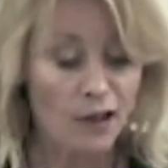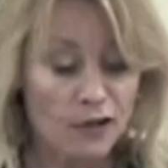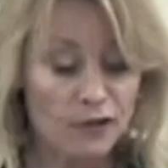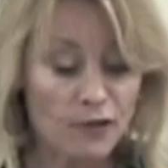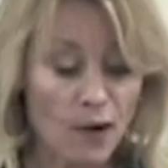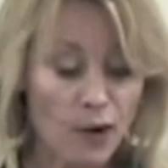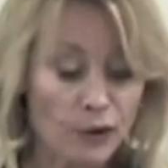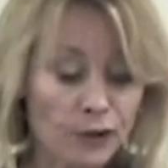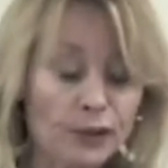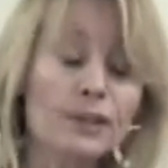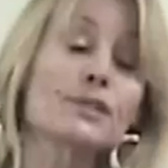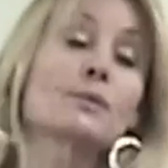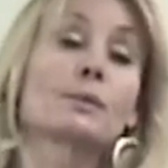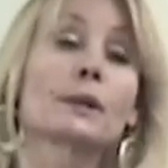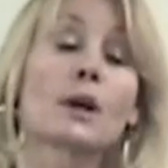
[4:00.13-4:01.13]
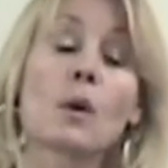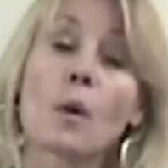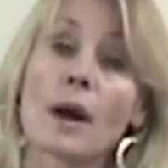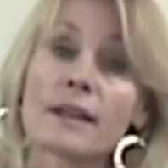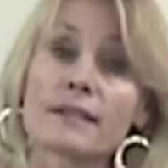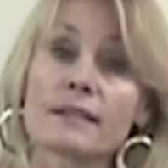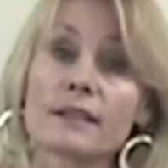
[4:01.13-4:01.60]
the voter is
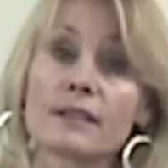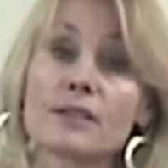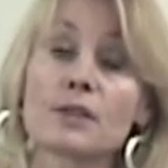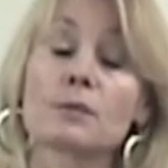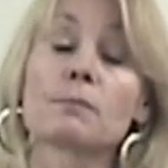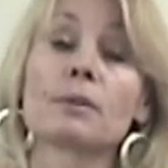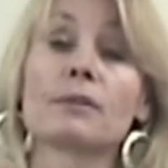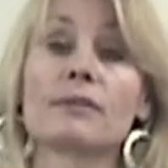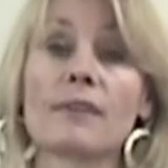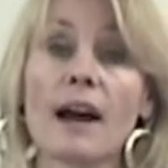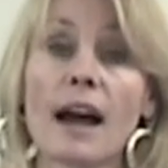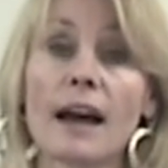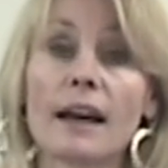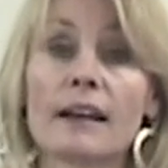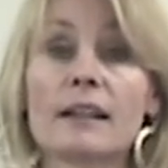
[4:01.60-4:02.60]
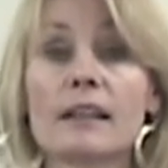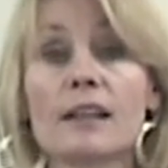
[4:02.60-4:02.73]
requested to provide